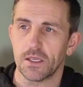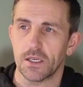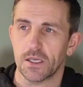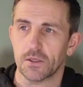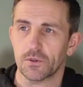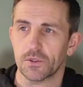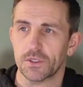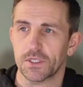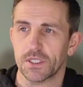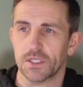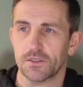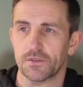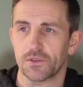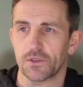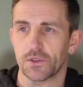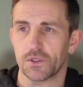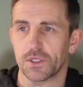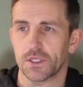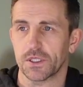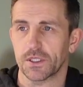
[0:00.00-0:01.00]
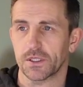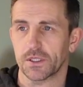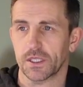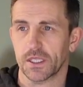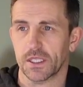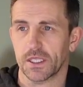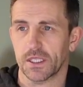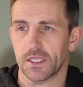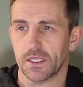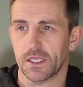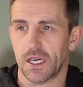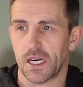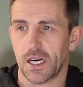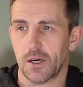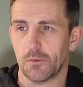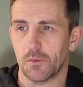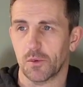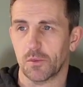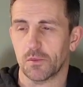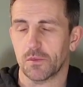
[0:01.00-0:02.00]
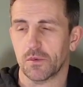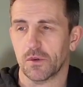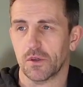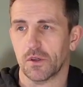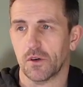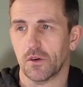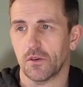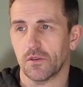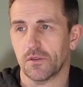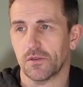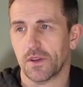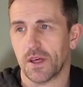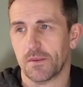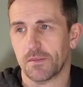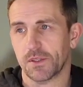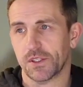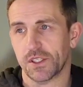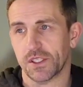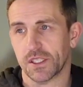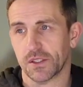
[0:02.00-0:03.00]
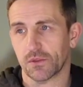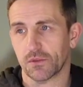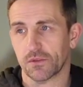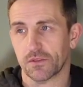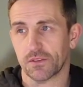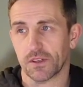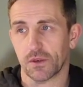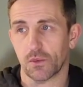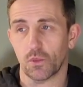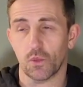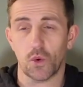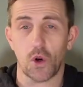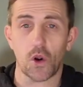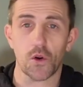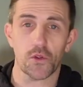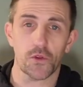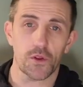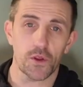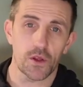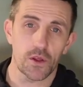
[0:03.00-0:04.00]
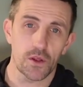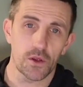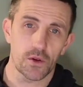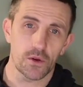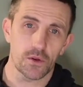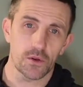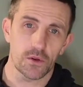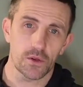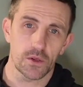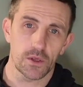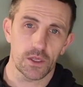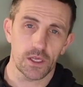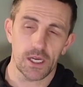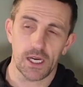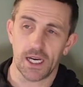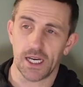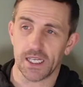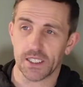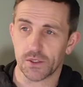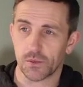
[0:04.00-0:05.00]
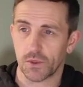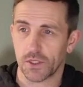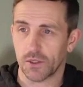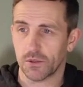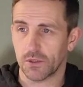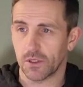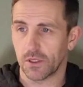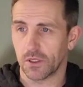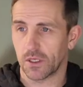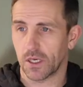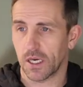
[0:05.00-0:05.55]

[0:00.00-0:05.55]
I'm going to take you through the kind of album of the images I don't think worked as well.